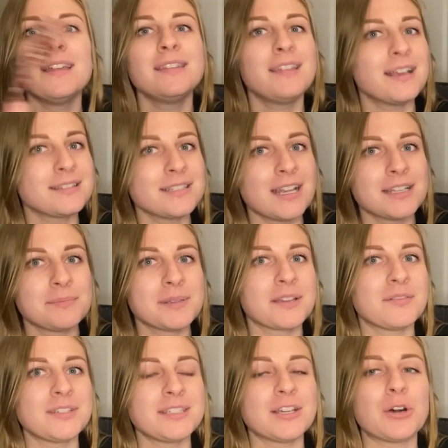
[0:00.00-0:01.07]
that's not as big
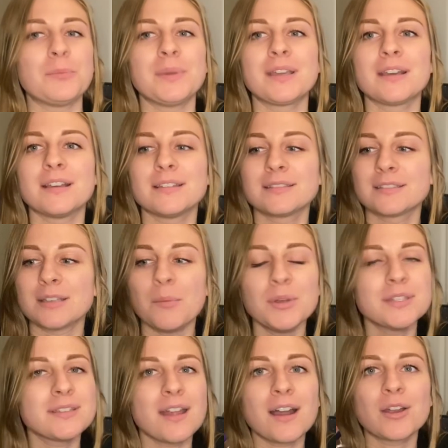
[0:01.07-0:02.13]
of a deal because
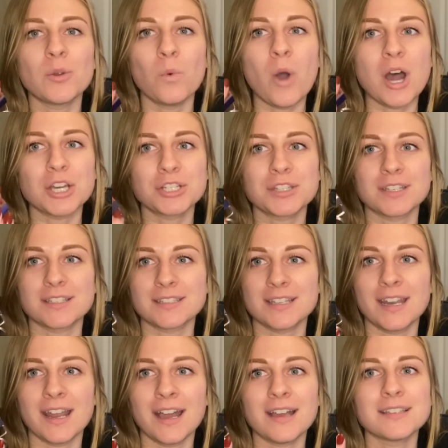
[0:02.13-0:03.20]
someone's not going to wash this.
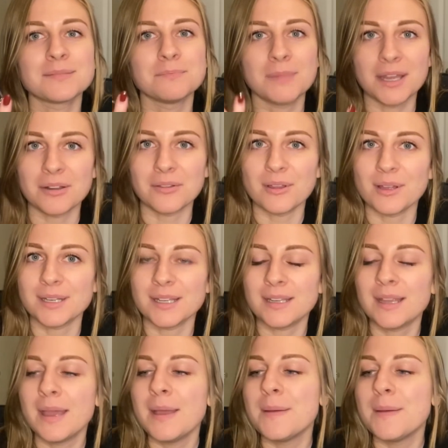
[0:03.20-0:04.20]
It has metal on it.